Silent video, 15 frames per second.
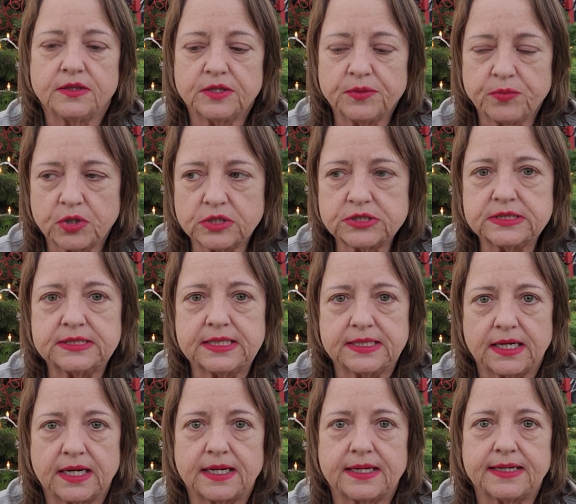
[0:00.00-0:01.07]
The person
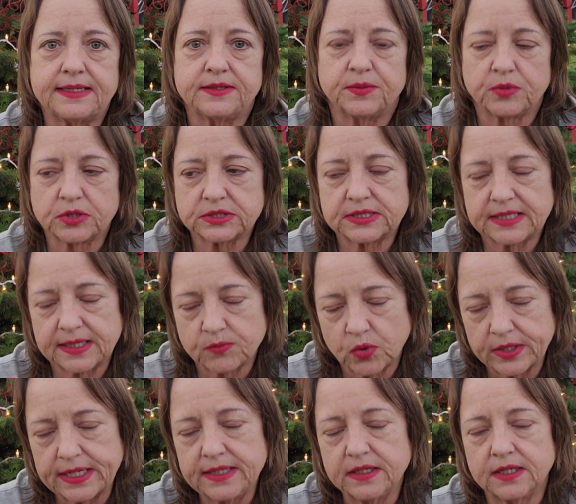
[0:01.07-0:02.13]
that I'm
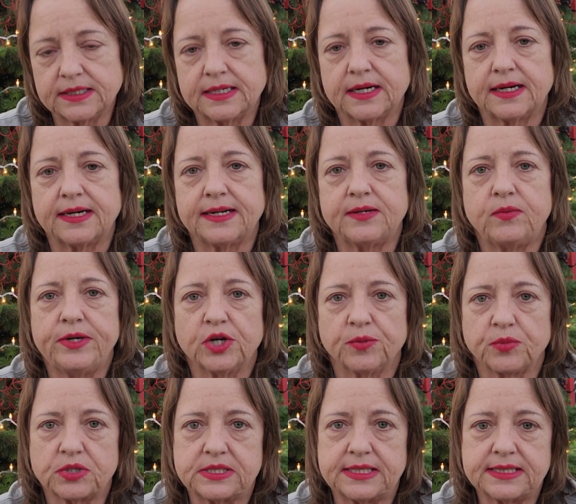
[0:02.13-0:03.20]
working on, and we are
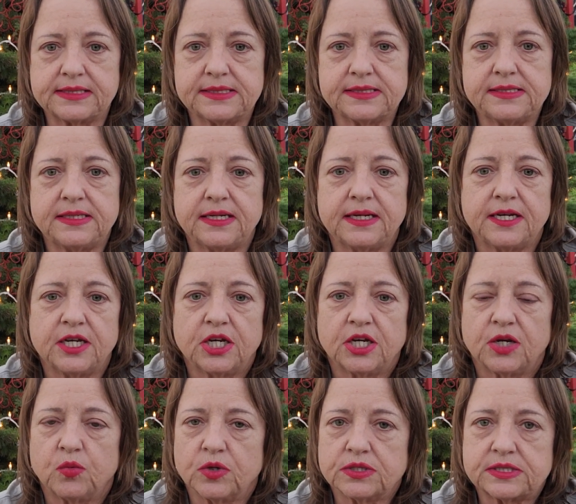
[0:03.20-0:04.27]
protected.
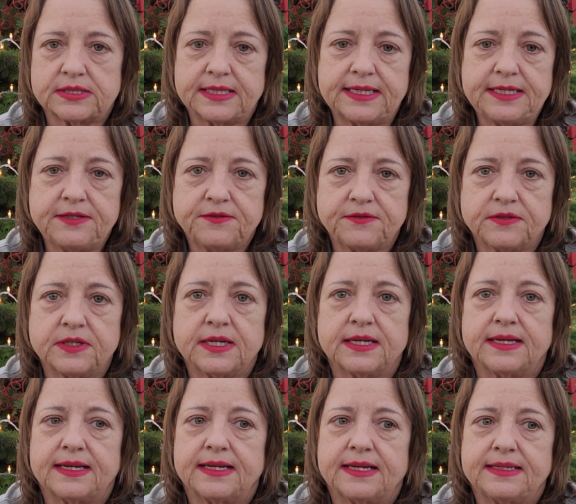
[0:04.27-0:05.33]
We're safe,
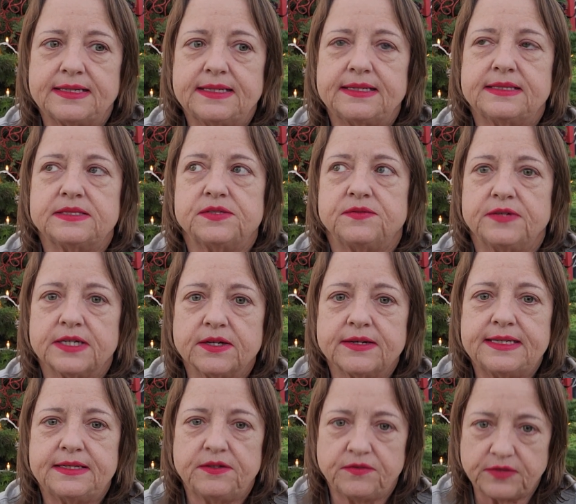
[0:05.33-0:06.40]
and it is
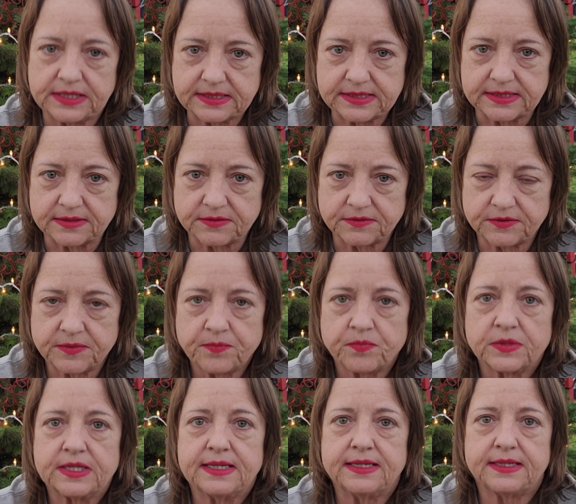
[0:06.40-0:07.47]
very effective.
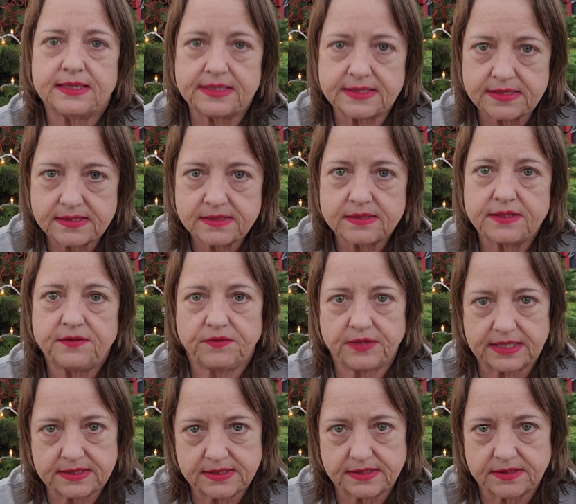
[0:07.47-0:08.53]
It is
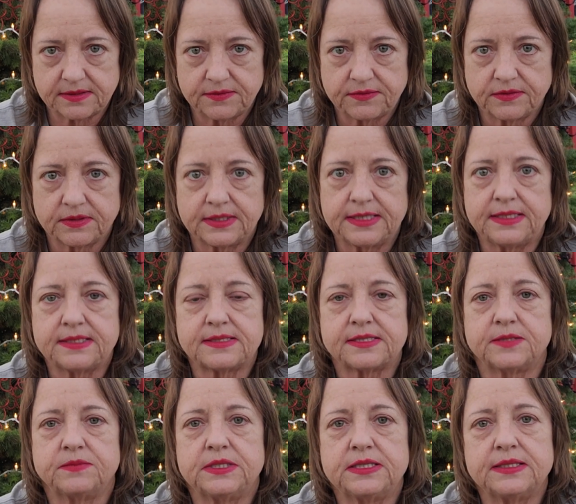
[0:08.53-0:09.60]
effective. It is
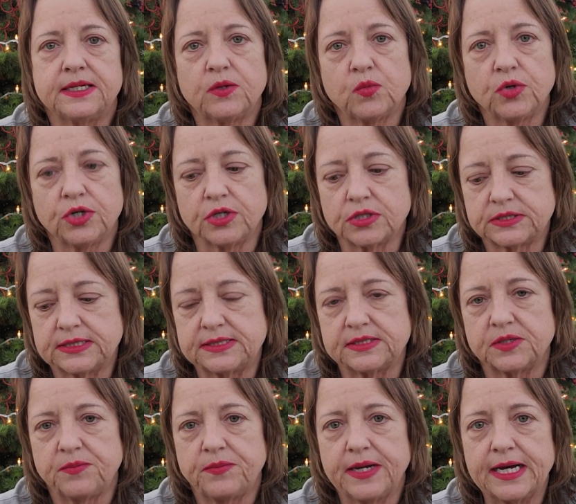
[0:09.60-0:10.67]
something that works. It
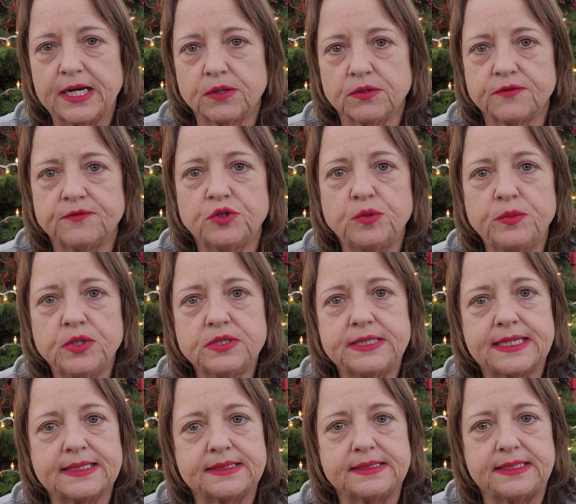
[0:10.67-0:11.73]
is a powerful
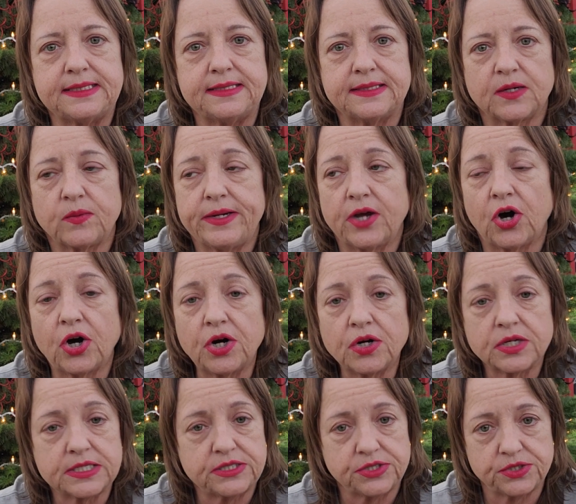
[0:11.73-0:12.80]
modality that we all
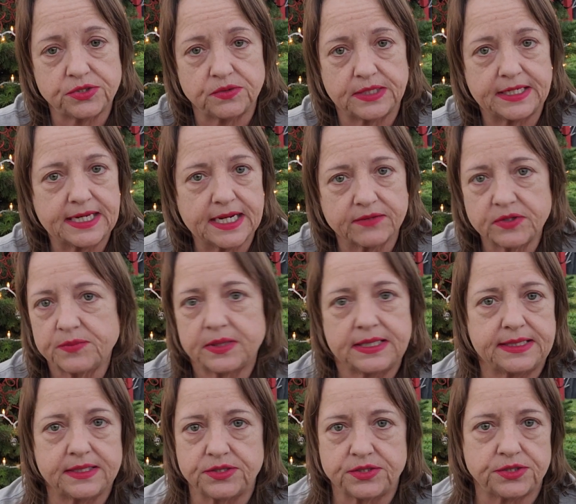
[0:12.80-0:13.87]
can do, that
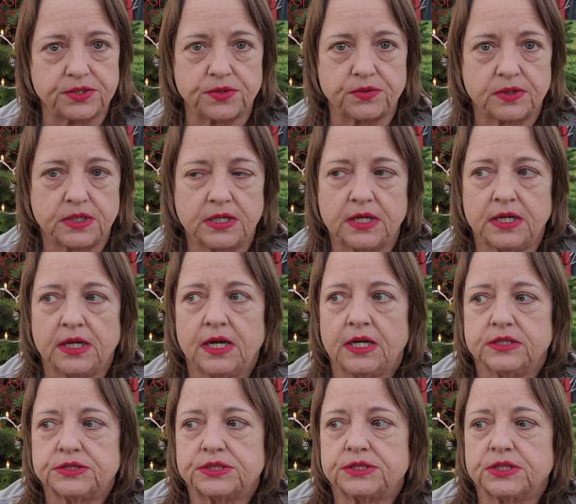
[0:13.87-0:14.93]
everybody can do.
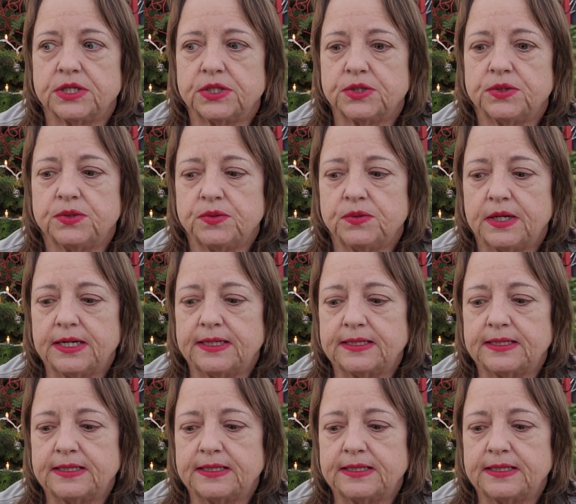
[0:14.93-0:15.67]
So